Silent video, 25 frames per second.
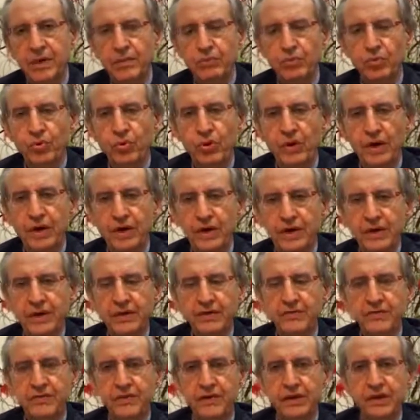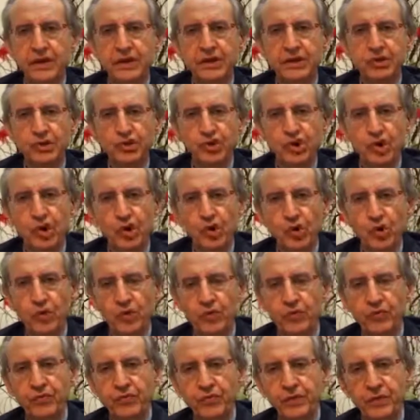Abu Hanifa is
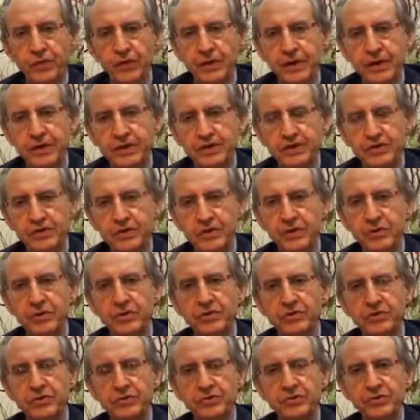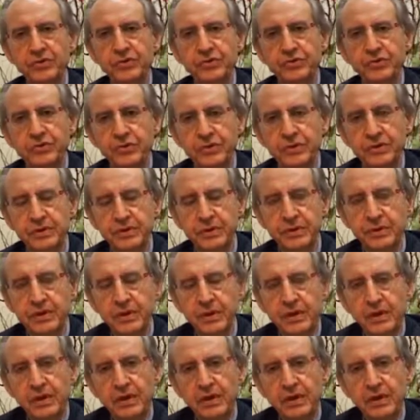known for his contribution